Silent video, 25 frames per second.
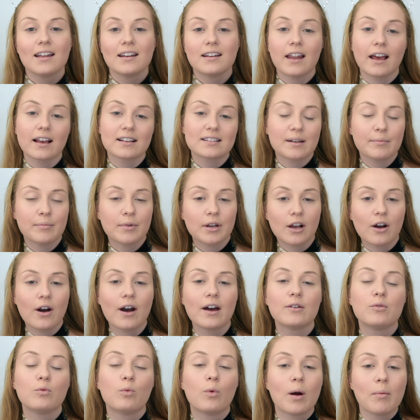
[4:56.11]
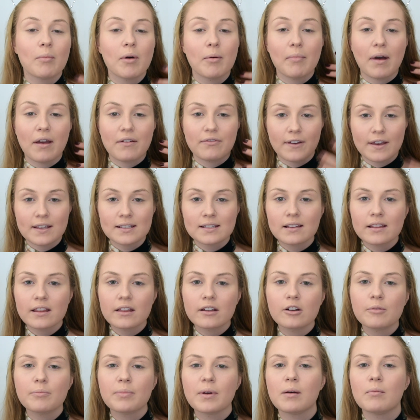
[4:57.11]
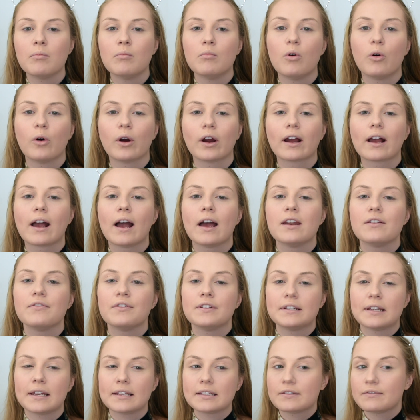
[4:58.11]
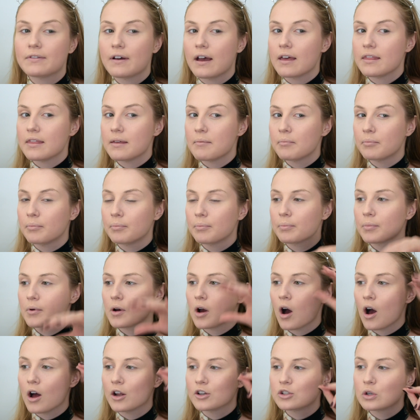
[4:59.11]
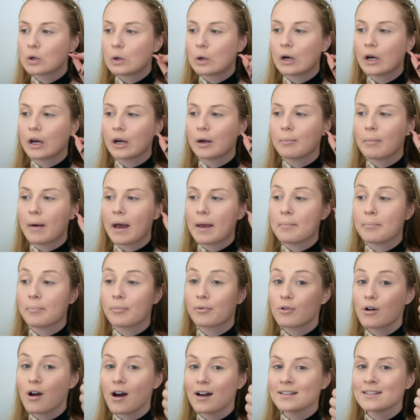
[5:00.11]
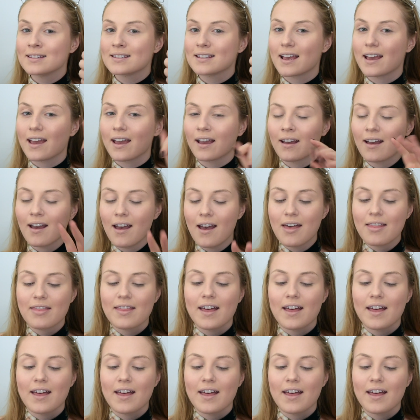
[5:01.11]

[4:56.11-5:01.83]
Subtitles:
Next, I'm going to go ahead and warm up my face a little bit more, kind of intensify the contour by bronzing.